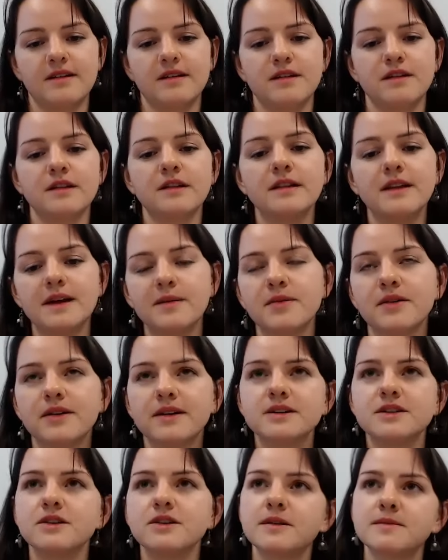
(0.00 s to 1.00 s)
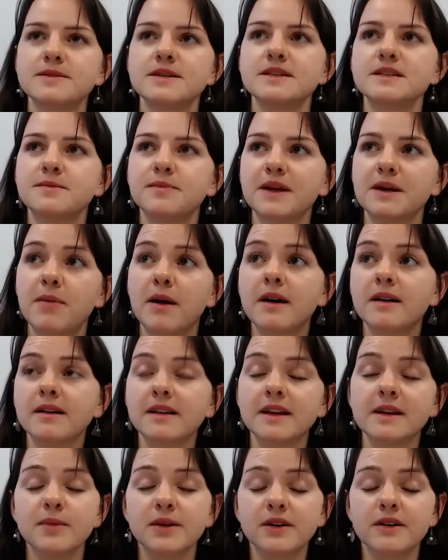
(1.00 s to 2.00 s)
labour issue comes into play
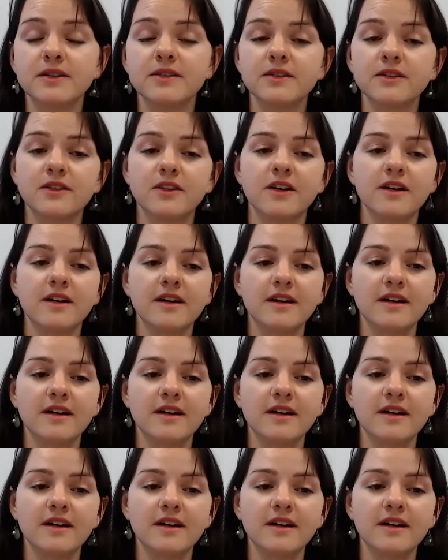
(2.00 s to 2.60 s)
partly because